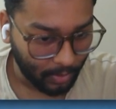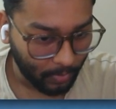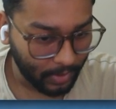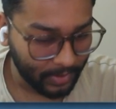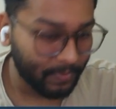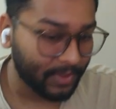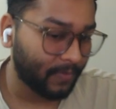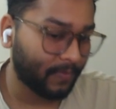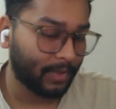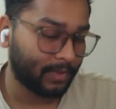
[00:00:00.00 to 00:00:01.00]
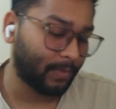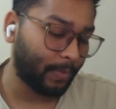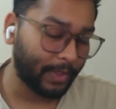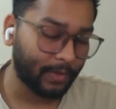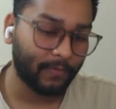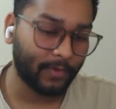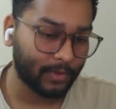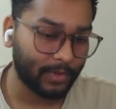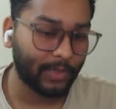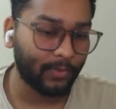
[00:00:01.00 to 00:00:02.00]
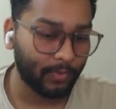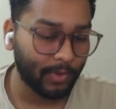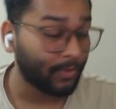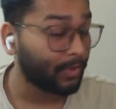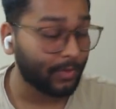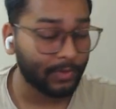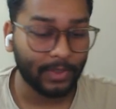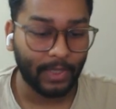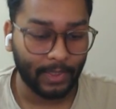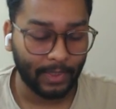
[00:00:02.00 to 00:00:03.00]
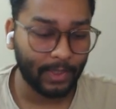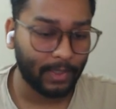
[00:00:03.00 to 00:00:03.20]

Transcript: the command specifies the Python version that we want to use.